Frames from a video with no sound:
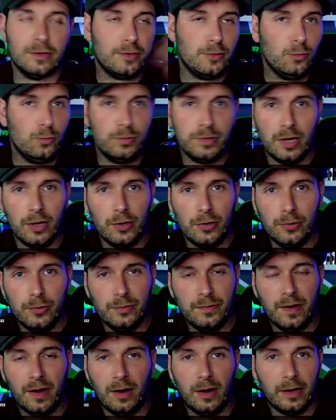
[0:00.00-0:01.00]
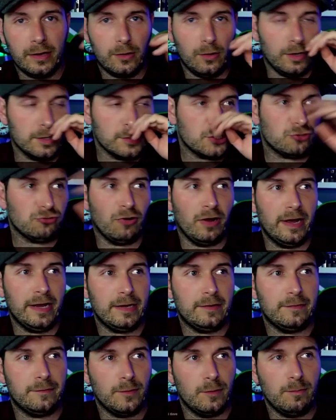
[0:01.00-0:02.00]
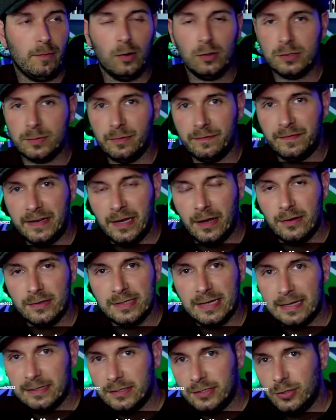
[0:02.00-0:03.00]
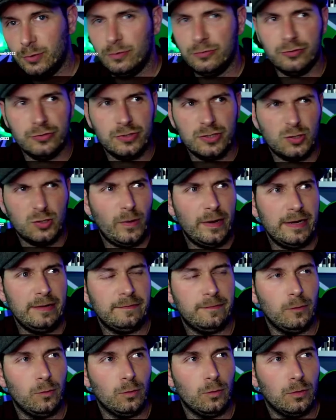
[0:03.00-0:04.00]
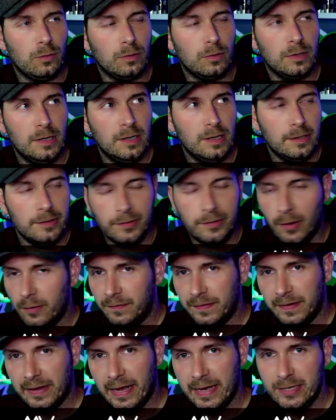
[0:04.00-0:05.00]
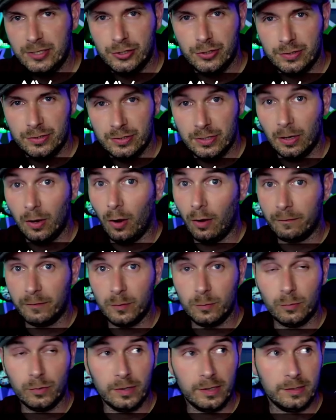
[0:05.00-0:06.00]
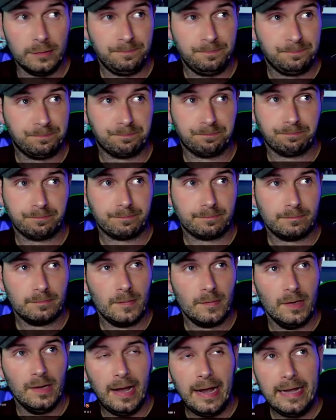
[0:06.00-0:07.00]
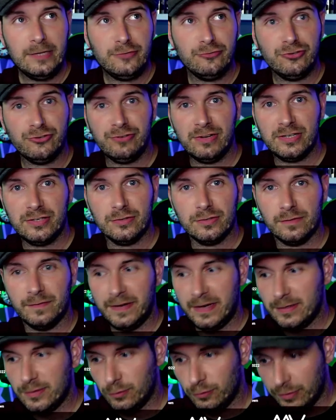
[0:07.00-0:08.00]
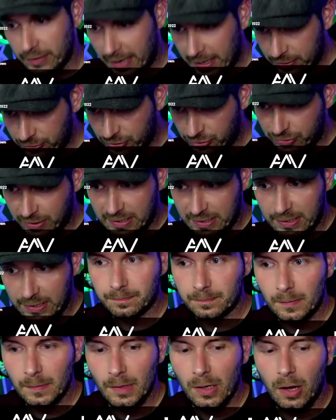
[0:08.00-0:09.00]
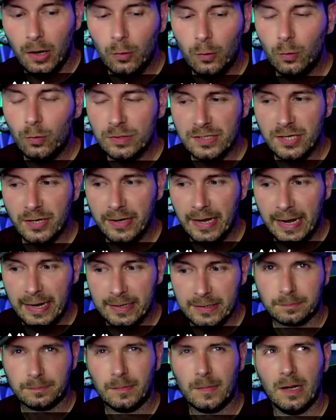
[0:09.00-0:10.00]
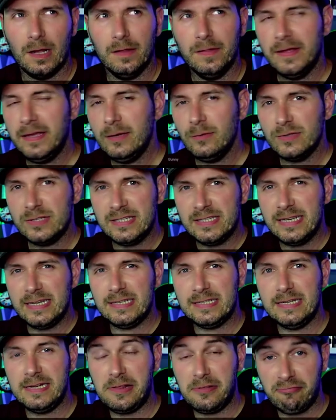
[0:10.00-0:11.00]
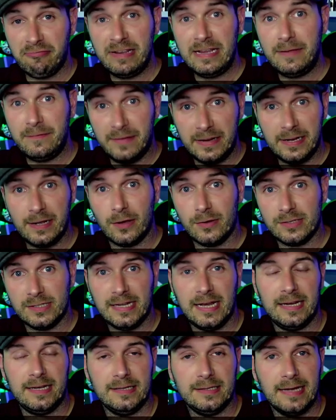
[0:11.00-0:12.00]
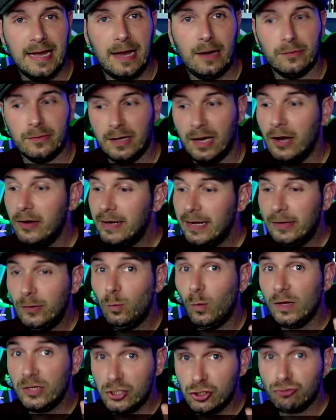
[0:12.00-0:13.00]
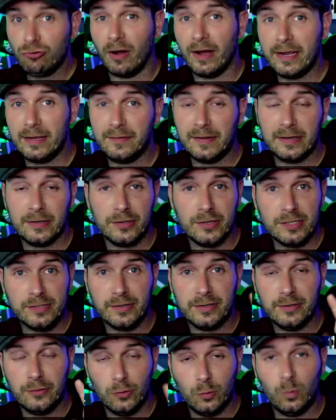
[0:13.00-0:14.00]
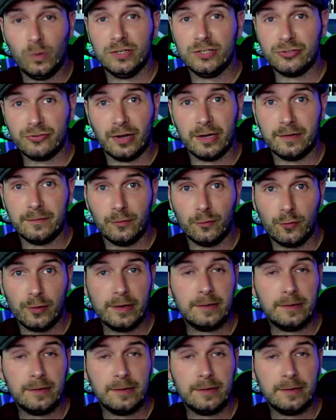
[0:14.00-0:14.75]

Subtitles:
all know that I got a strike for multiple videos. I had 224 notifications. A lot of them were age restrictions on videos that were already age restricted. I also had, I think it was 63 videos taken down. I only had the one strike, thank goodness. I only got the one strike for it.